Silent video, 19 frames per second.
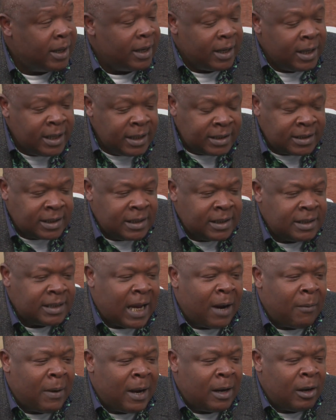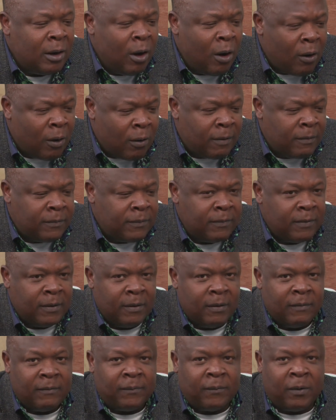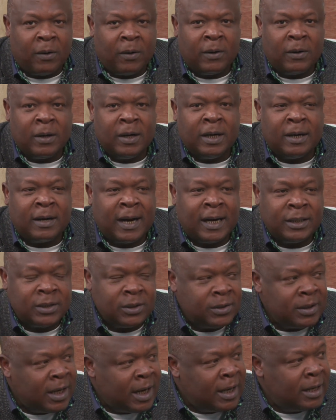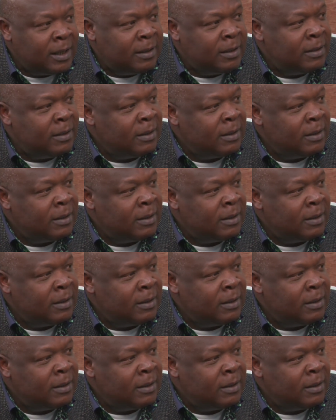It is our love for irrational